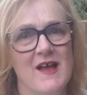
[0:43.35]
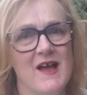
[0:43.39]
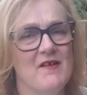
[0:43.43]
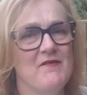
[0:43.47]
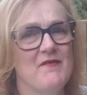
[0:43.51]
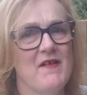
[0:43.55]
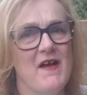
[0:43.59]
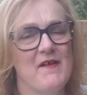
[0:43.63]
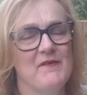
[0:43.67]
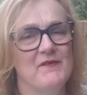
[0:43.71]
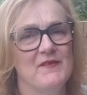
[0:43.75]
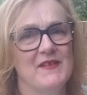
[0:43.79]

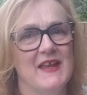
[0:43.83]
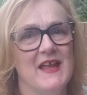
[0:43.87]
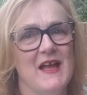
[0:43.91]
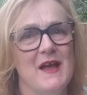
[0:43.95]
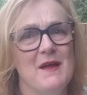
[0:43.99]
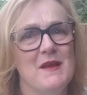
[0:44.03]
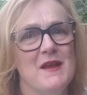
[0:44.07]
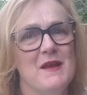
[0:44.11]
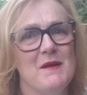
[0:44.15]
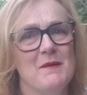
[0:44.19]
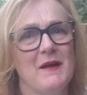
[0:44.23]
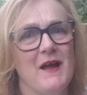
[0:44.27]
of having
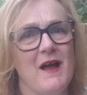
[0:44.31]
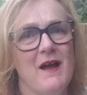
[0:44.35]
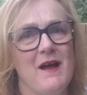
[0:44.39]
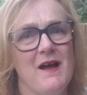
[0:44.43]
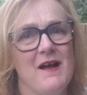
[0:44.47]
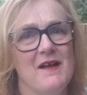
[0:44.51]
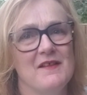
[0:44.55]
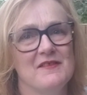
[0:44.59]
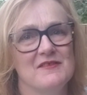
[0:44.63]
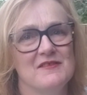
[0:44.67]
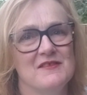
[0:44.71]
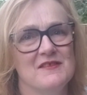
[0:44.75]
a
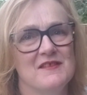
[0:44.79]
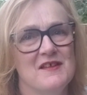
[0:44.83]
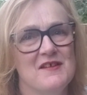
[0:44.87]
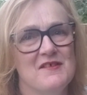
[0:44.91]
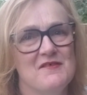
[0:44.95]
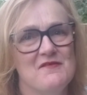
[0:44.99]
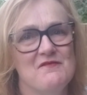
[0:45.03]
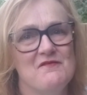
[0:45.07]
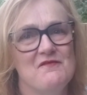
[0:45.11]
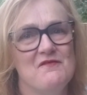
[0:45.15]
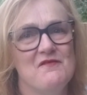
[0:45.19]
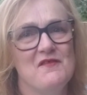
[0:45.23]
garden
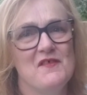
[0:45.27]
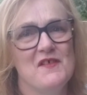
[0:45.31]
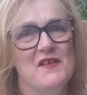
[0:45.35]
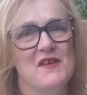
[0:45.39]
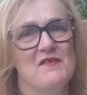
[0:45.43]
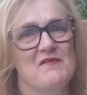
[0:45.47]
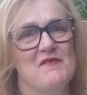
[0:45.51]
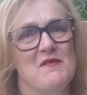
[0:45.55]
full